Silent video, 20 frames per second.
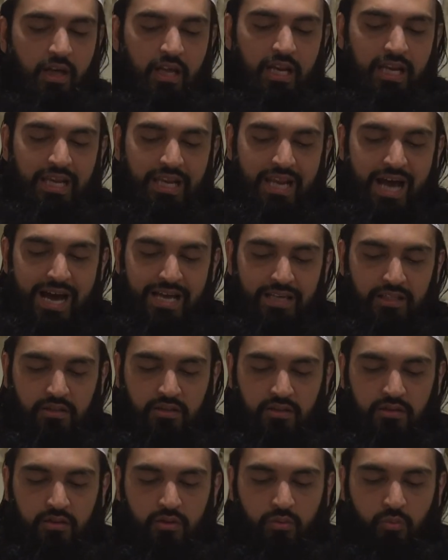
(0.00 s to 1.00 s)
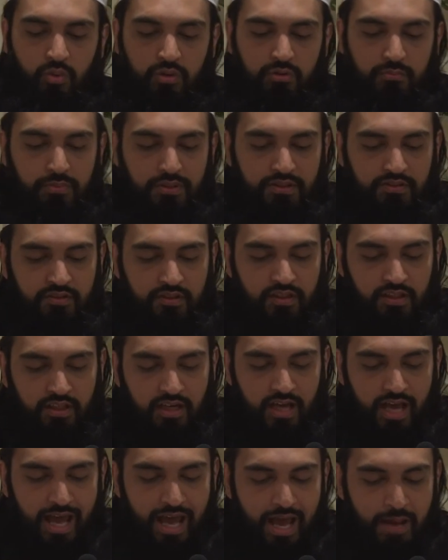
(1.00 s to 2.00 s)
light would be
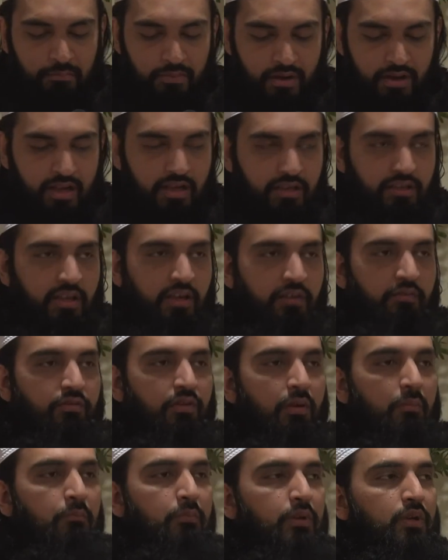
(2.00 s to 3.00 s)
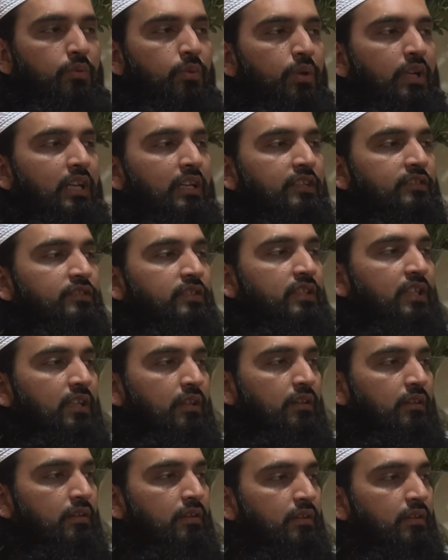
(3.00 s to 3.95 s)
seen emanating from between his teeth.